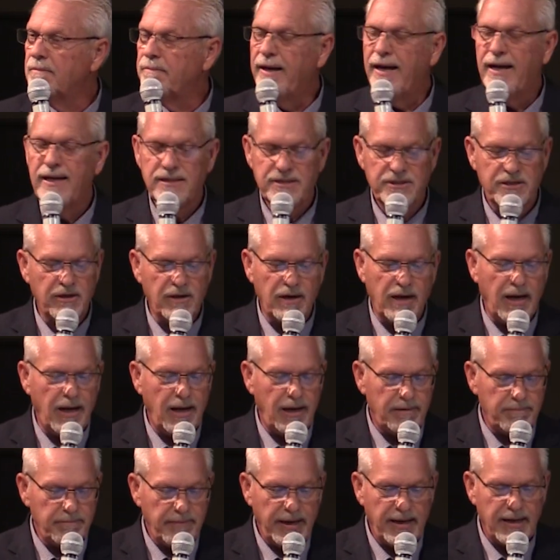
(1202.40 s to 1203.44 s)
Pastor,
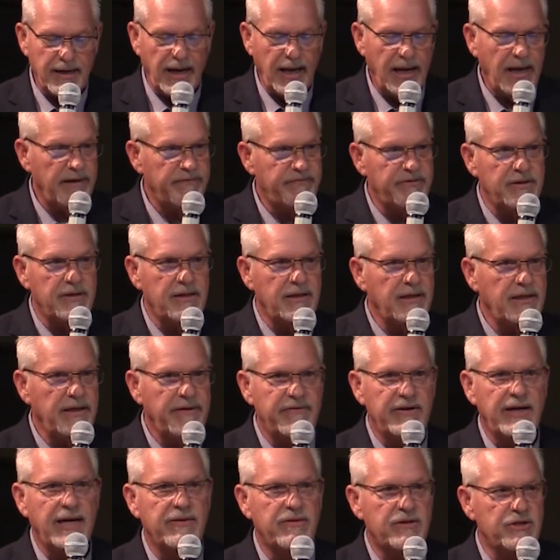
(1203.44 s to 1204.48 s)
I haven't
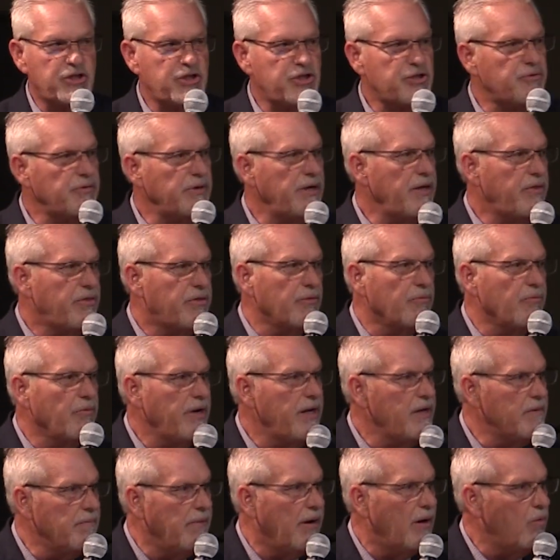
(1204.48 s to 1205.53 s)
even had the strength to
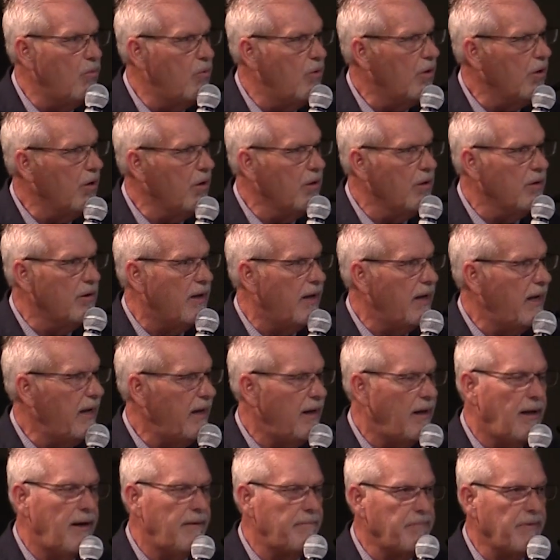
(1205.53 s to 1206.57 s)
read my word. I,
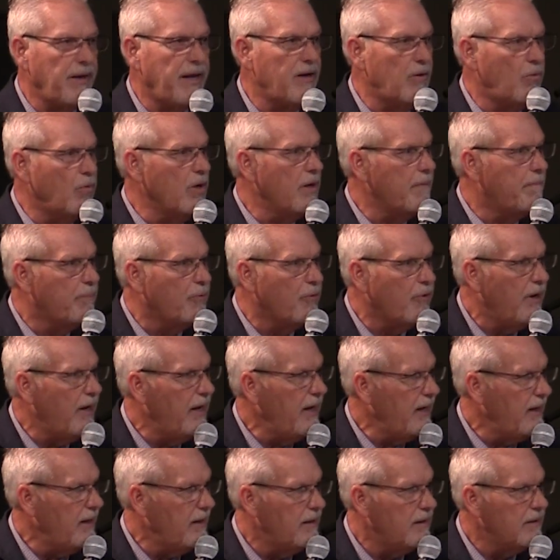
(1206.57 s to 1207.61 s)
I don't want to
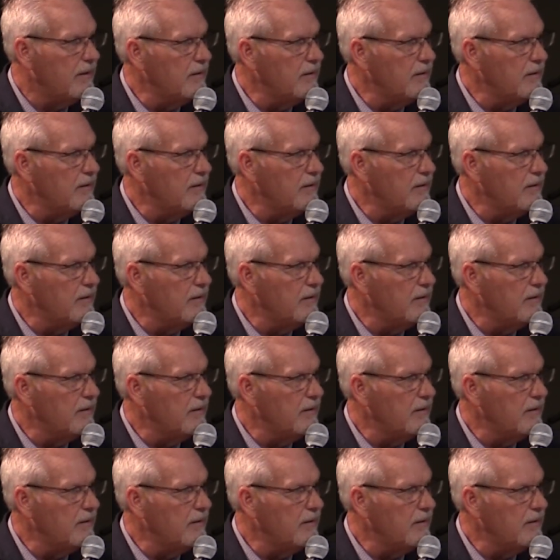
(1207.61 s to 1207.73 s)
pray.